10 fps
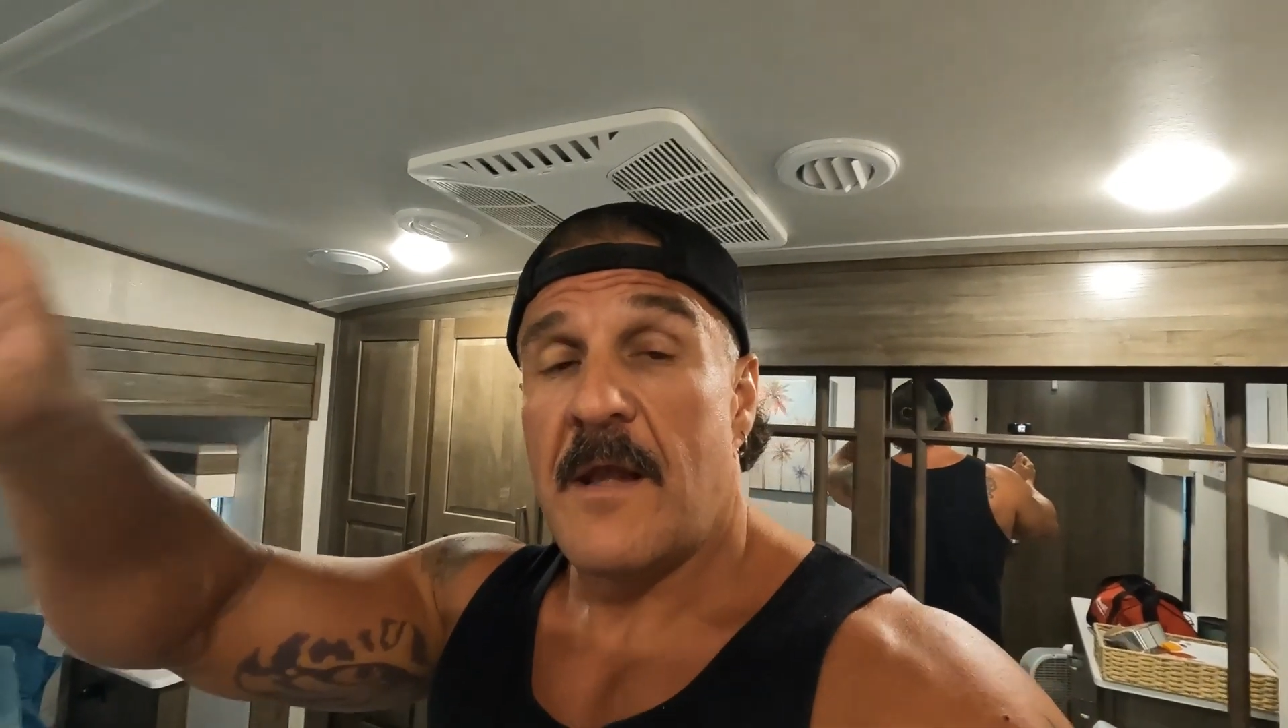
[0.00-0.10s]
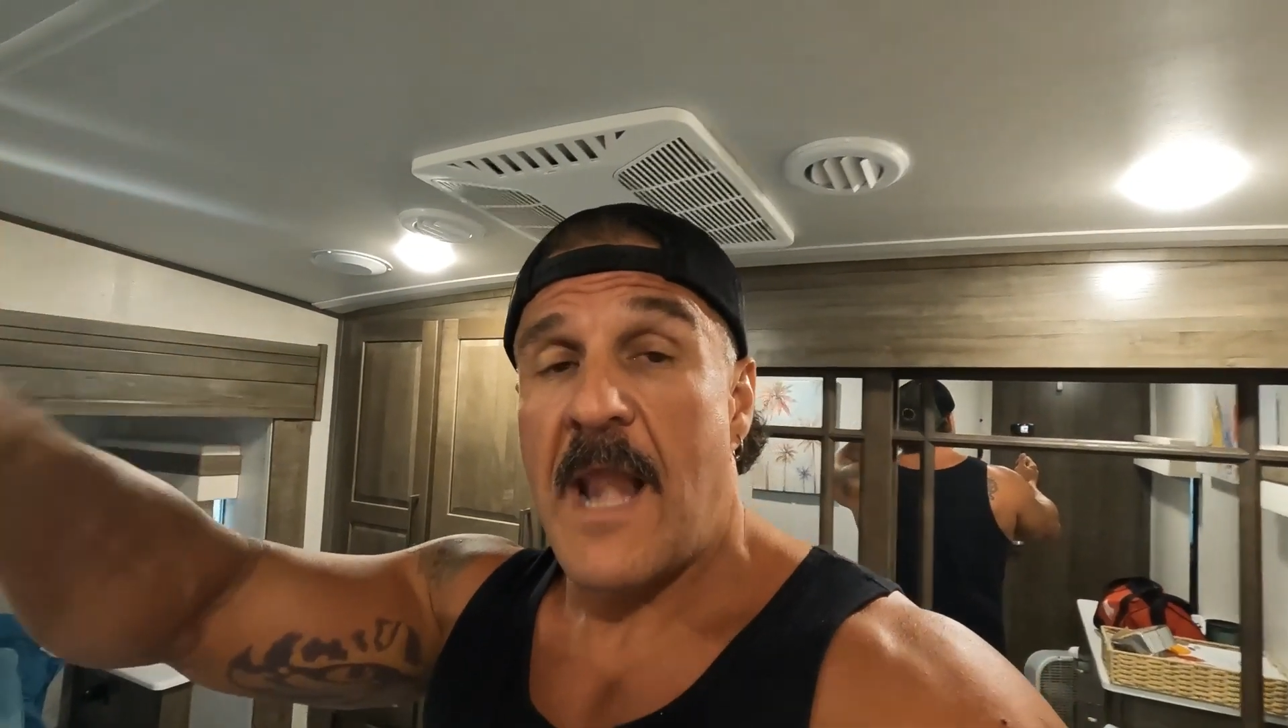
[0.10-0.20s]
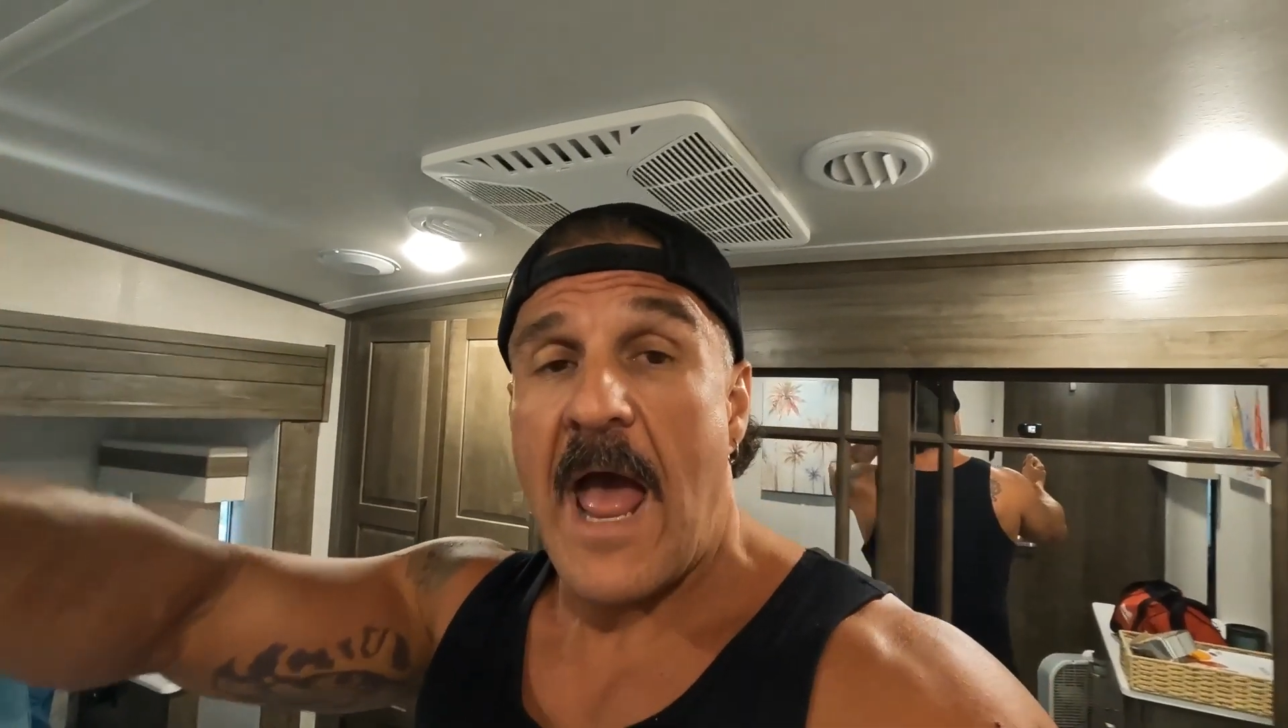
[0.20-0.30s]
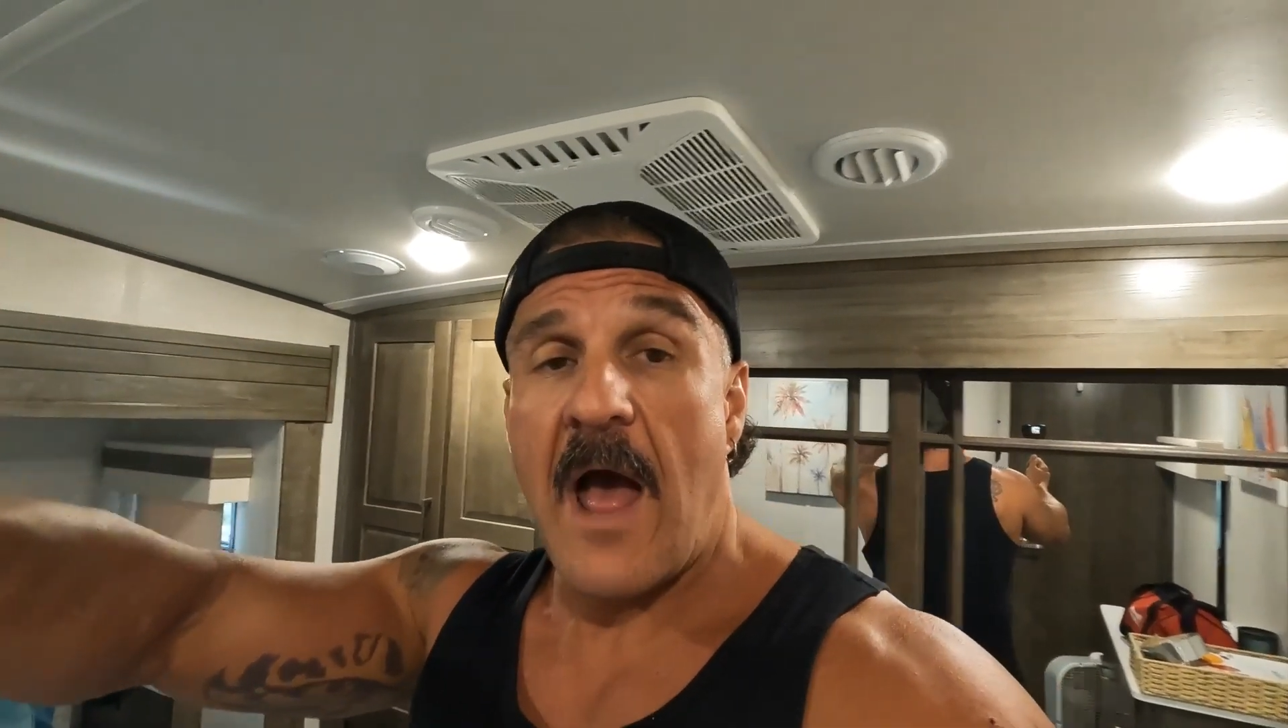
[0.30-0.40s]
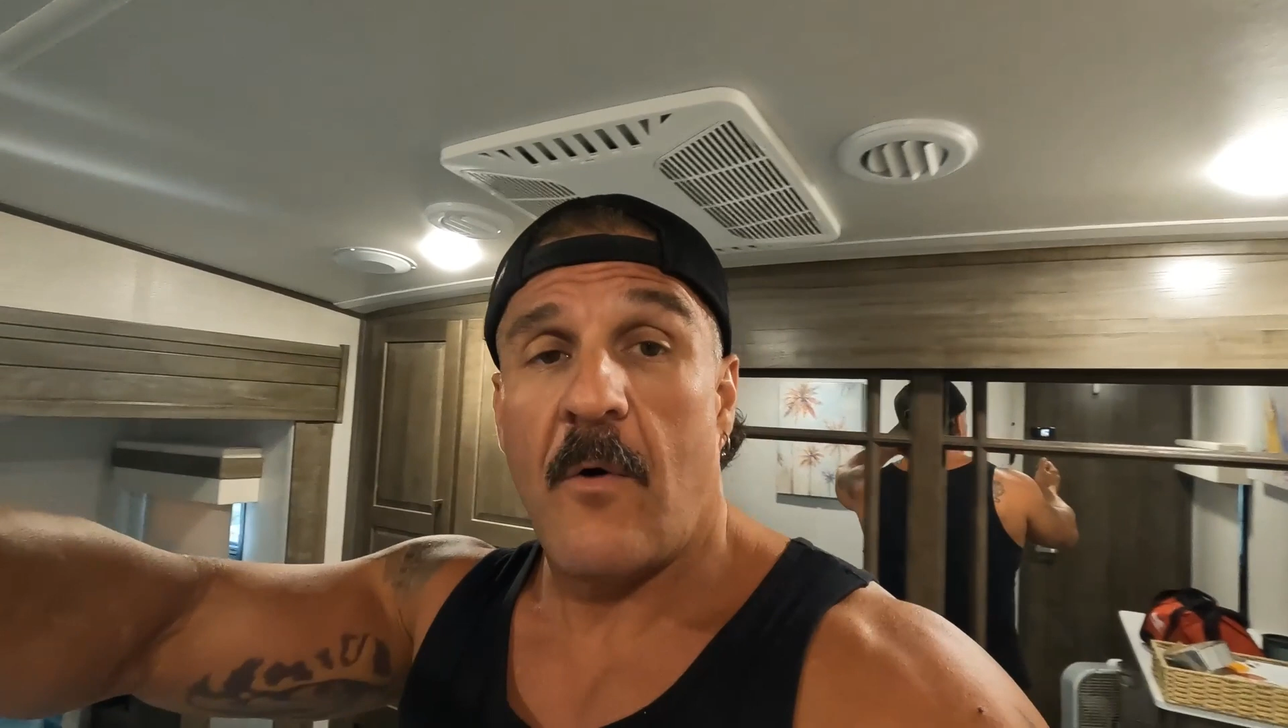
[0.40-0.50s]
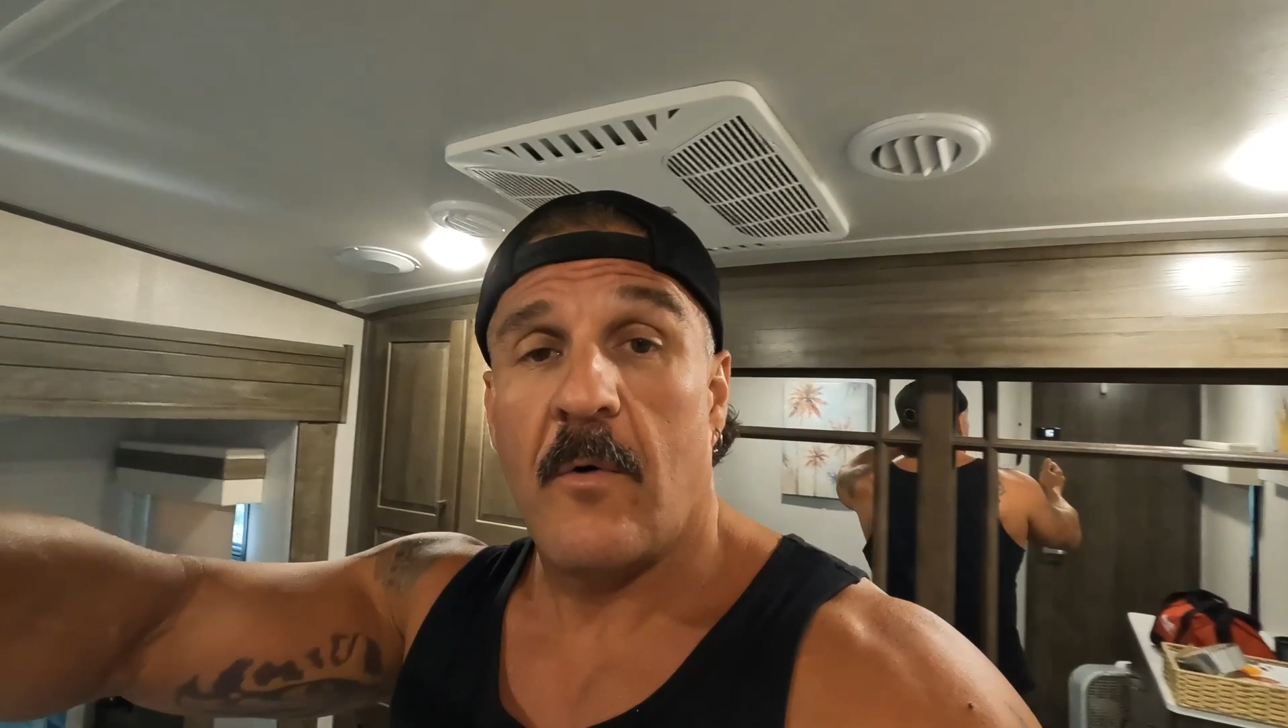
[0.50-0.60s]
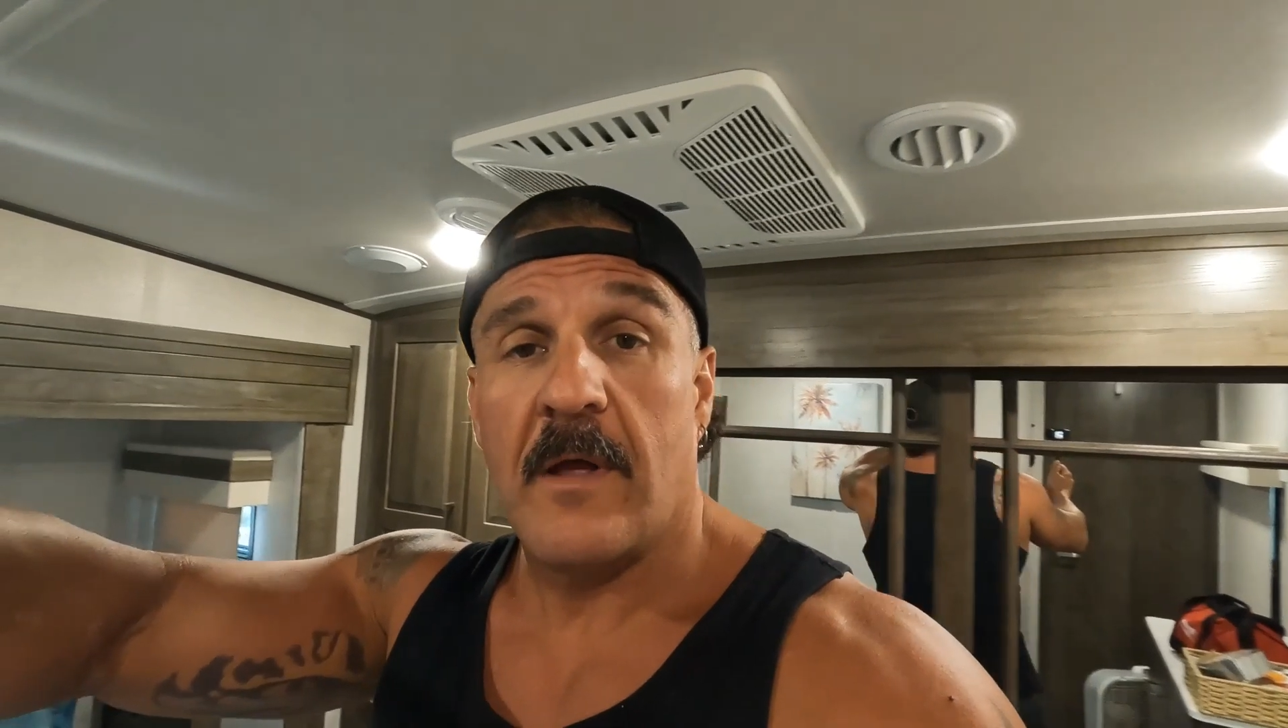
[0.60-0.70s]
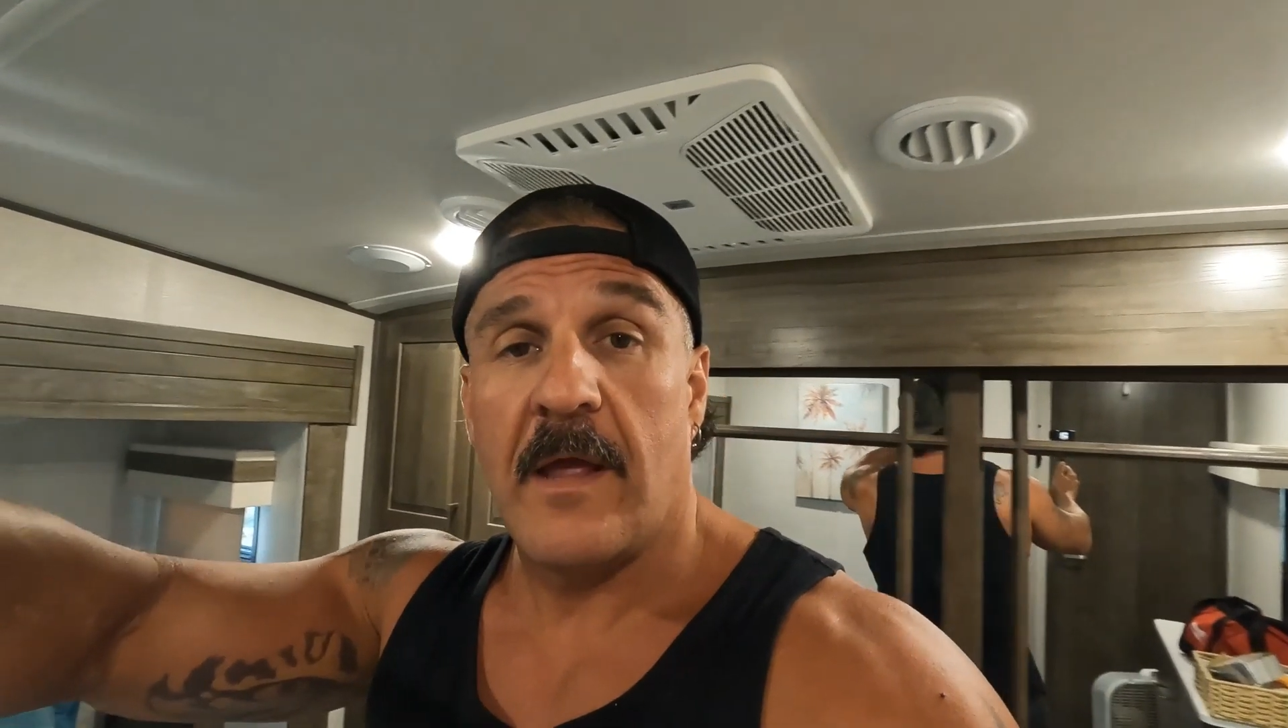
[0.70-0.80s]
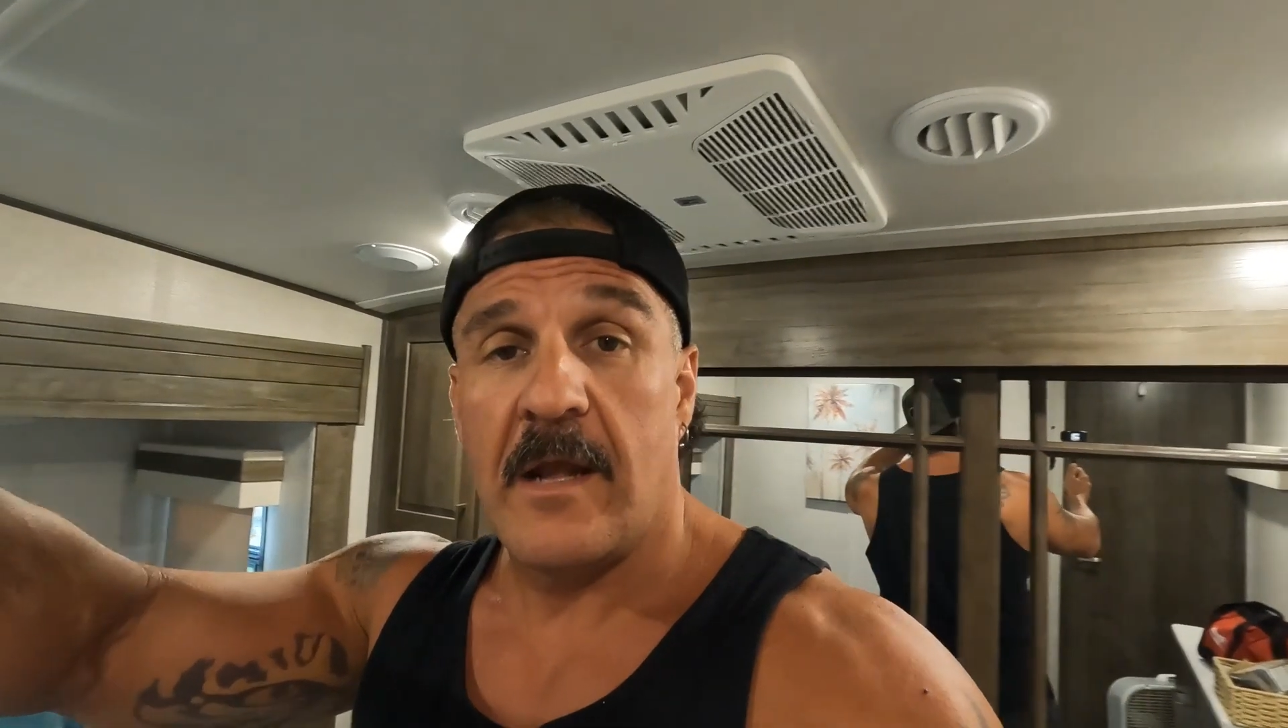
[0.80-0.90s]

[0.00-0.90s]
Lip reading: now